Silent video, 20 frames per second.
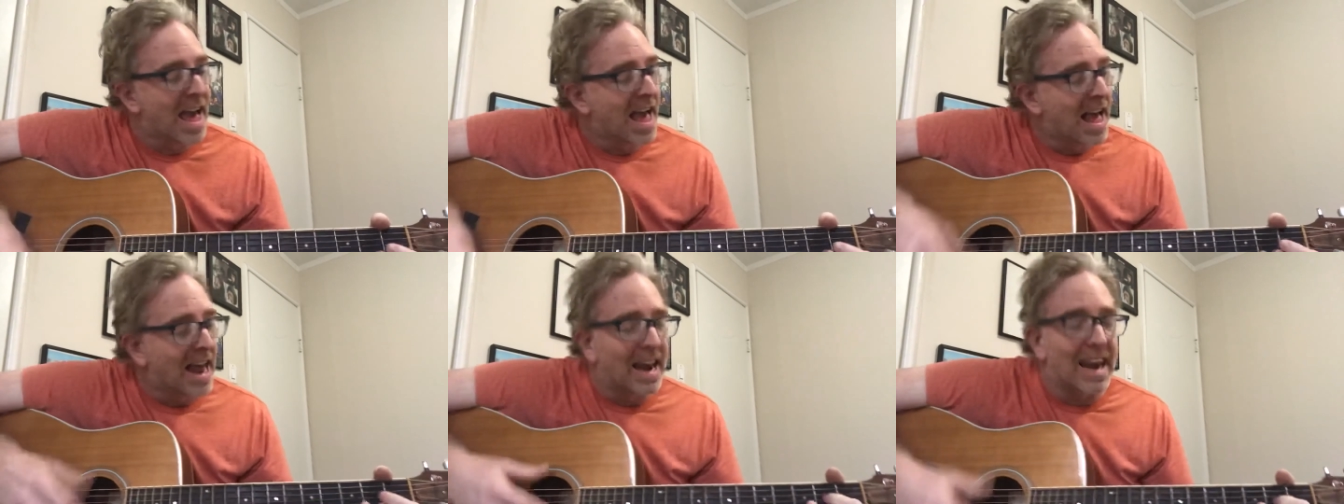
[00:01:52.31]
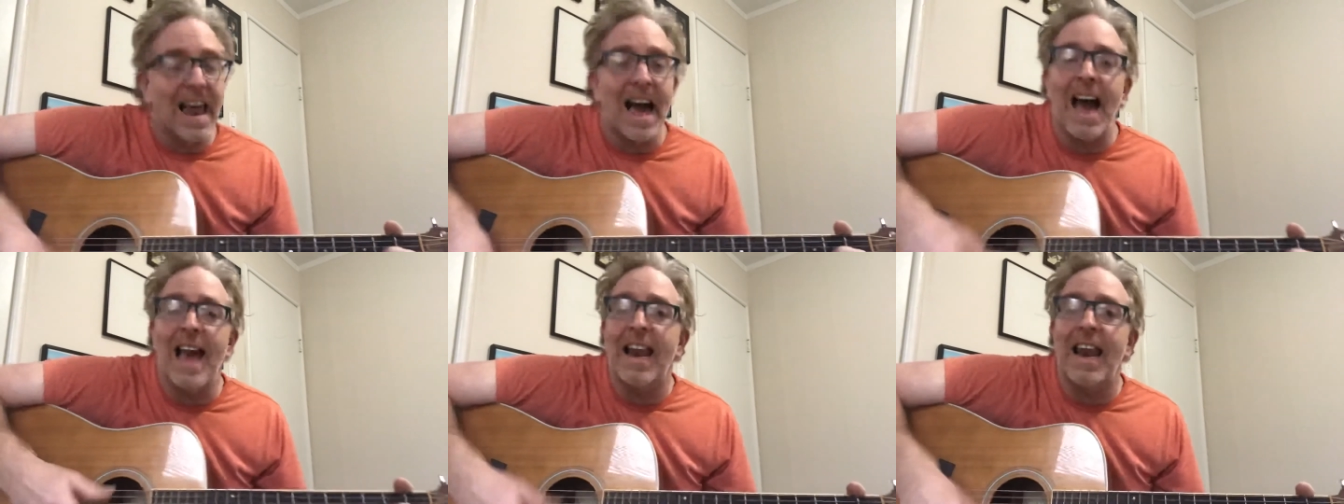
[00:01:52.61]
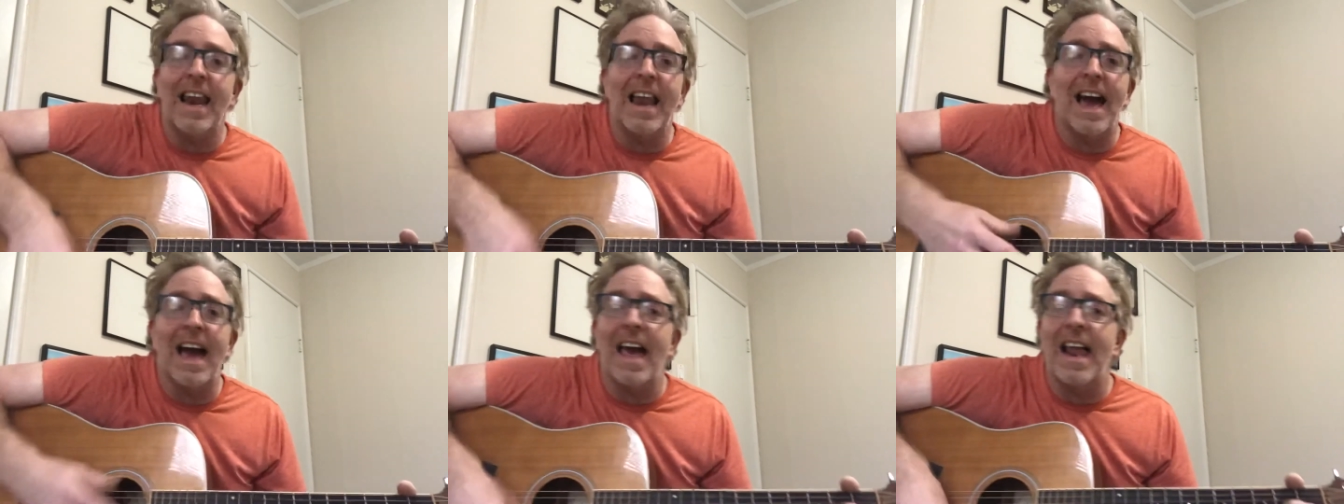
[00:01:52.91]
Lie,
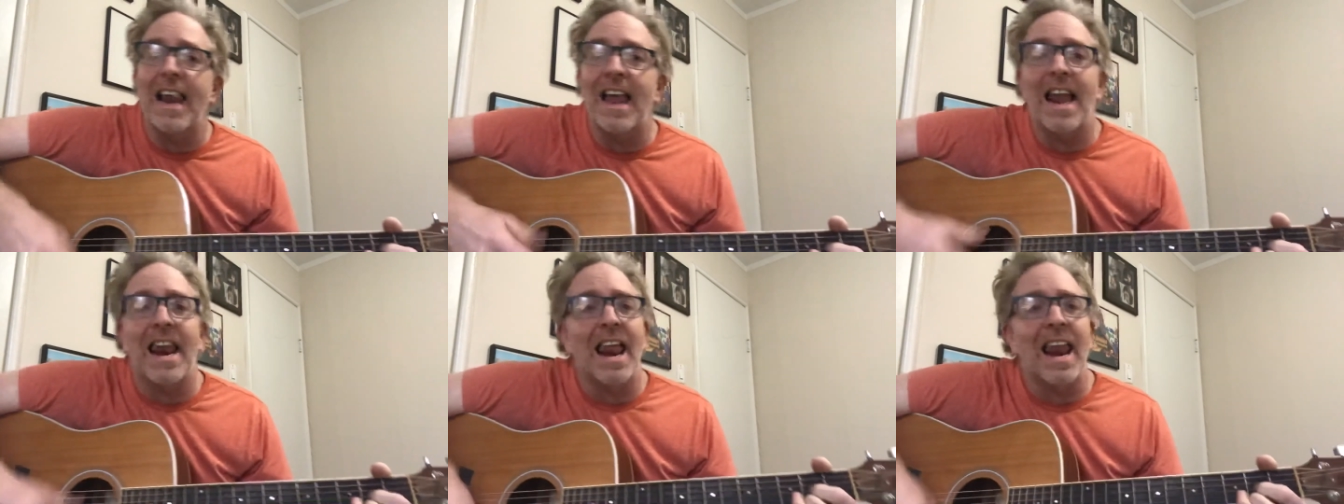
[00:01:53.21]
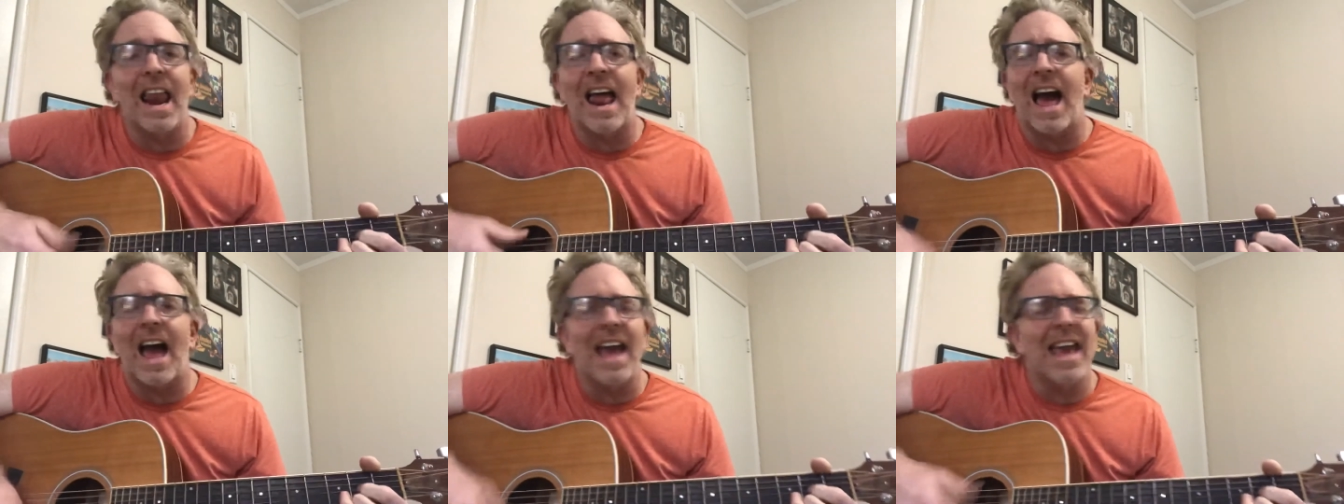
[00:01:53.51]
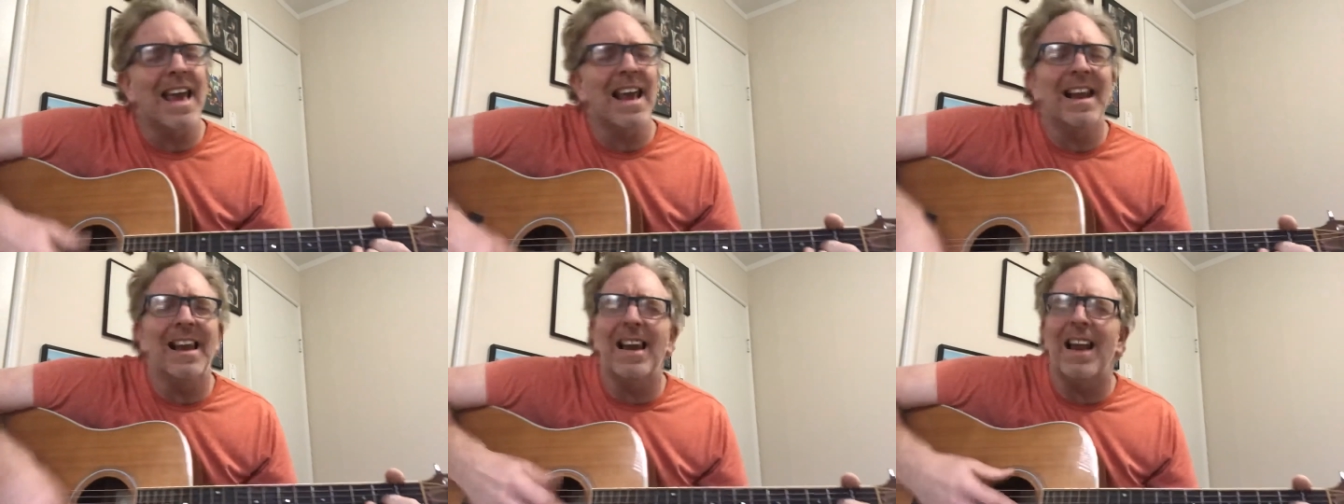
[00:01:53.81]
lie, lie, lie, lie.
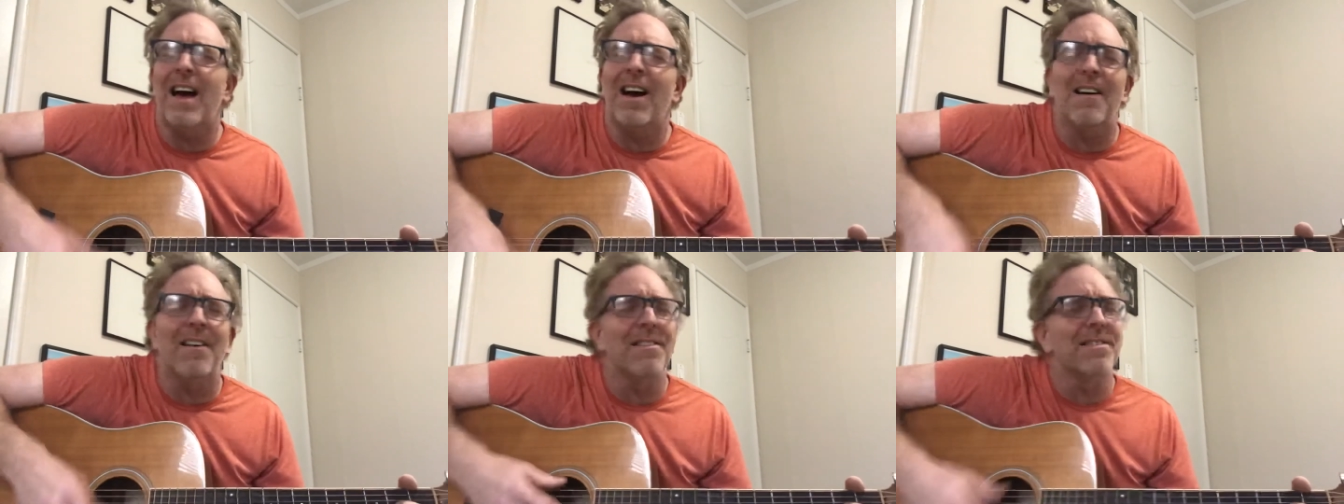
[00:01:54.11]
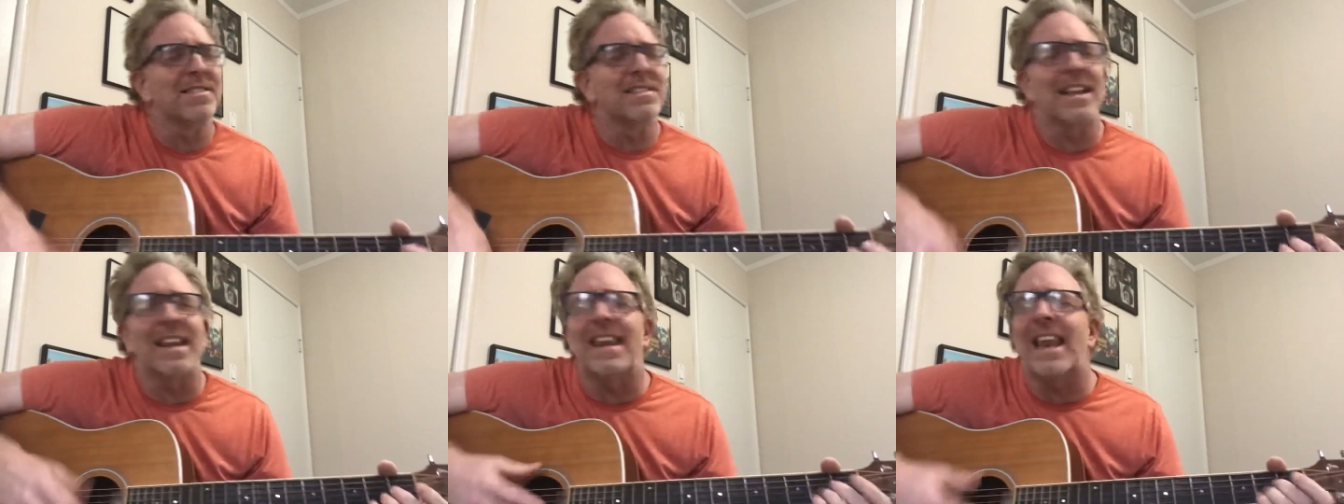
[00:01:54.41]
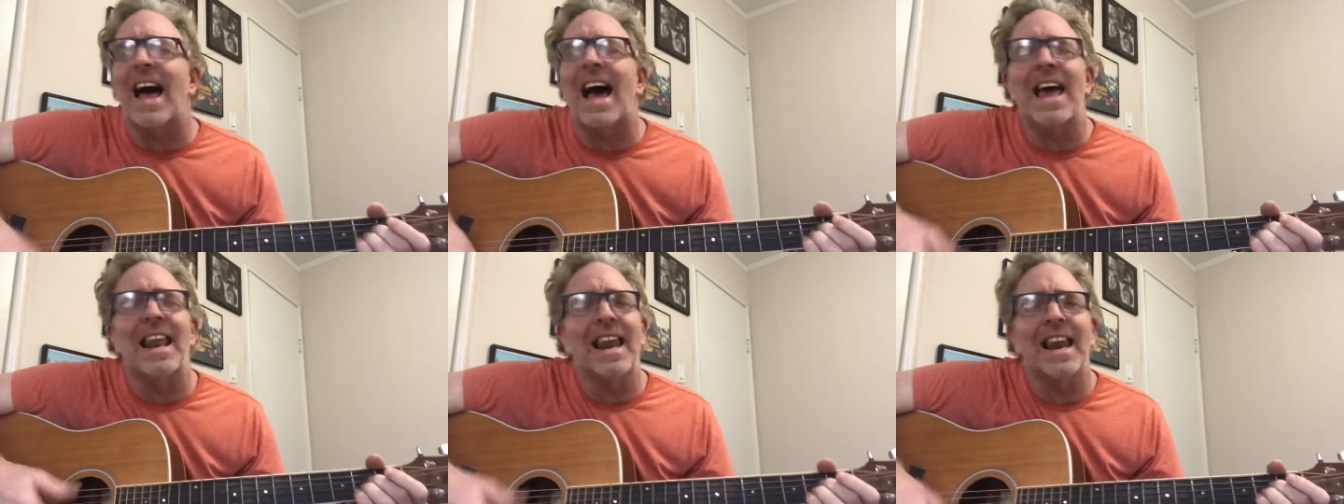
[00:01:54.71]
He loves to
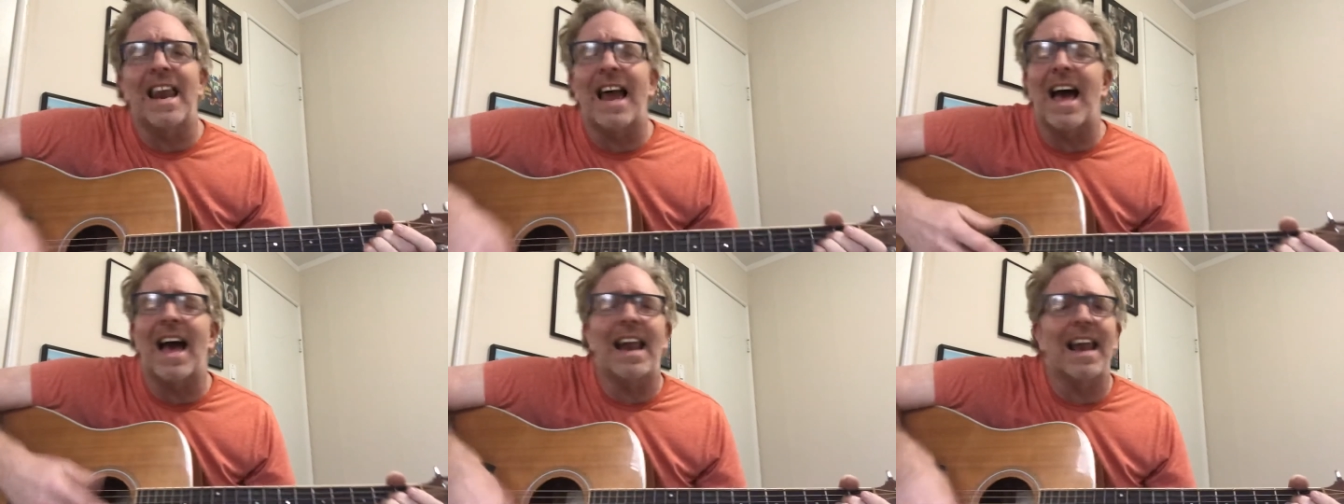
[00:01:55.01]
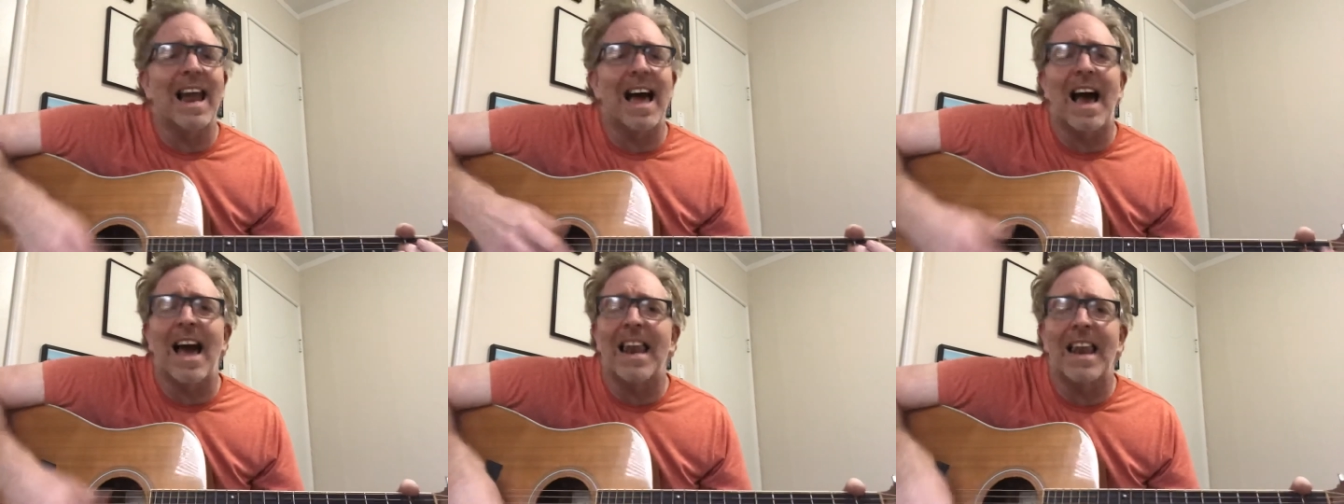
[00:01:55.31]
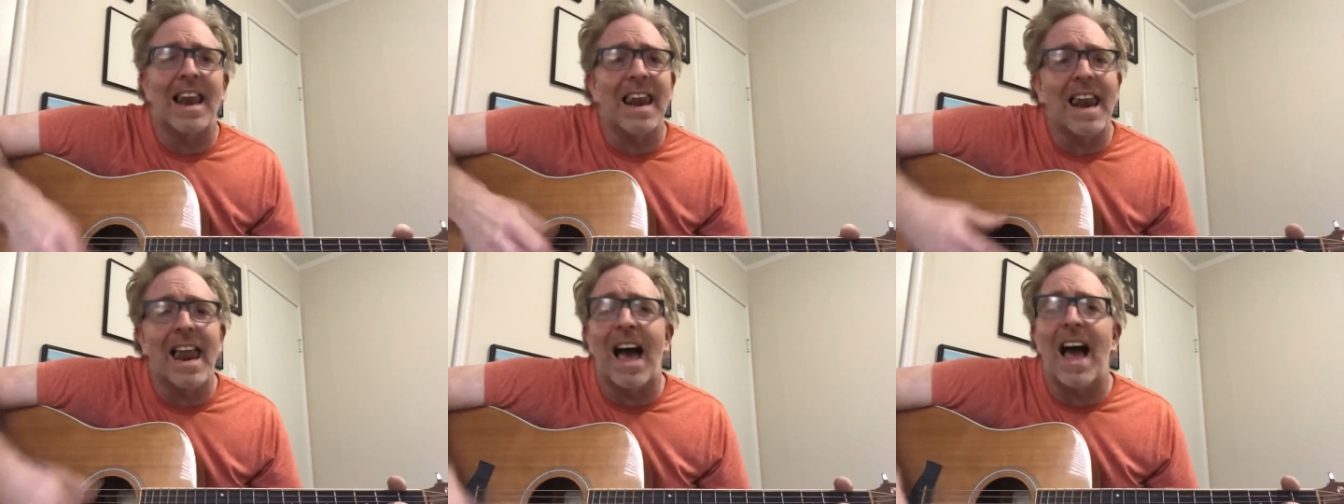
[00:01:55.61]
lie, lie, lie, lie,
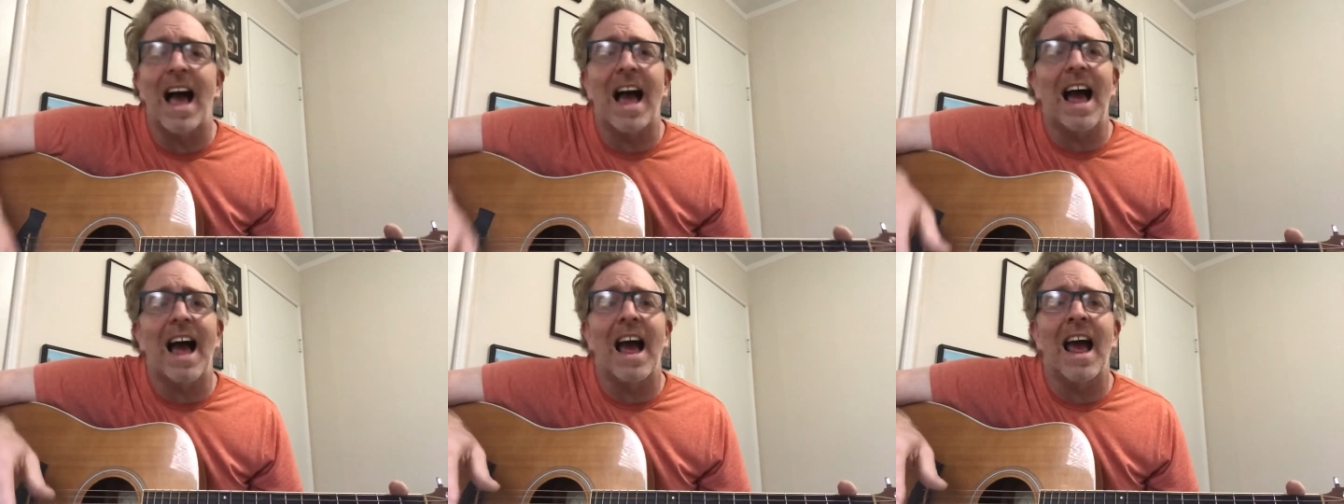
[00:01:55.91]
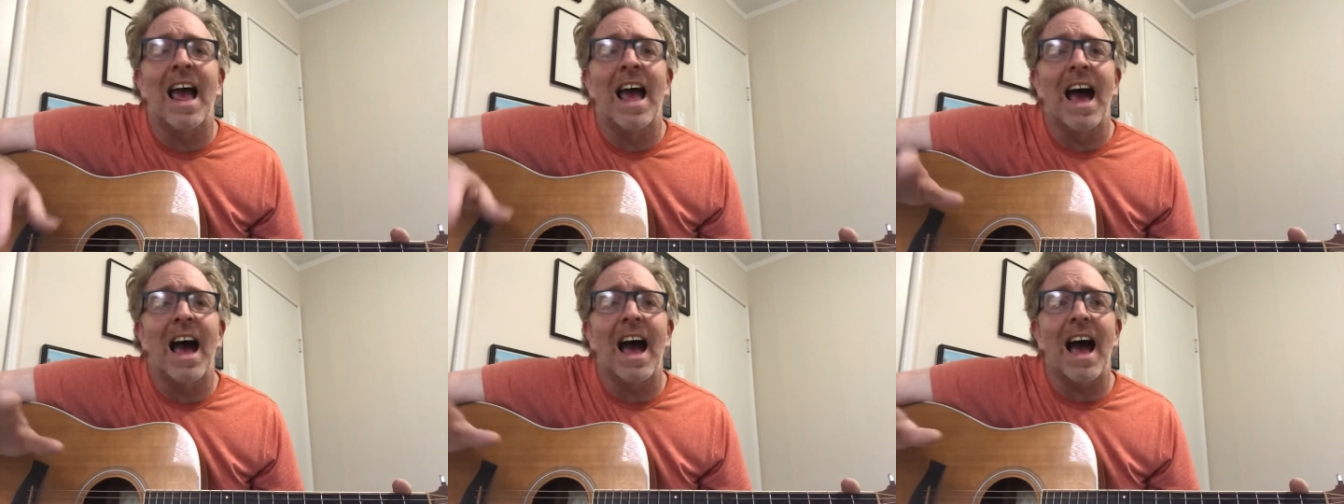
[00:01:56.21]
lie, lie.